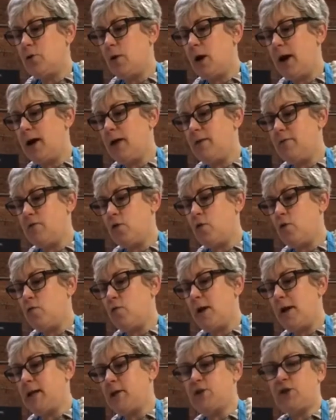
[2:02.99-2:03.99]
So I
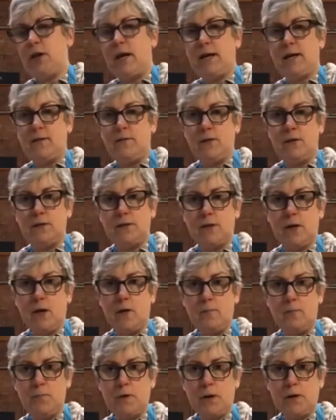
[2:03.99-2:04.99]
have already shaken
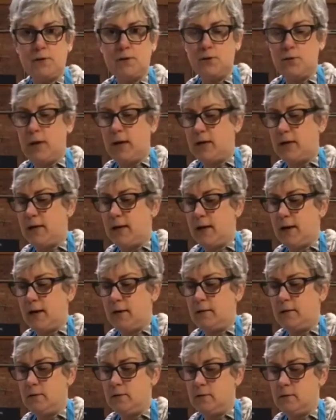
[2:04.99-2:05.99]
this up. I'll do
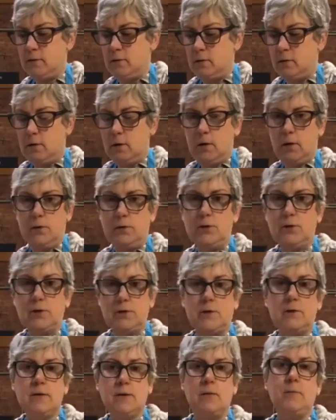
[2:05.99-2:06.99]
that again,
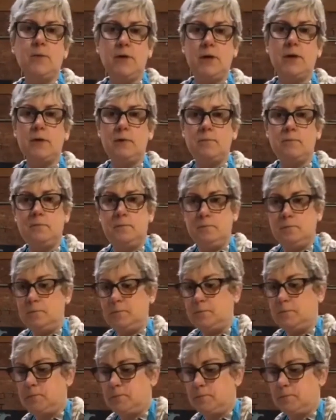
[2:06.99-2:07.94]
just a little bit.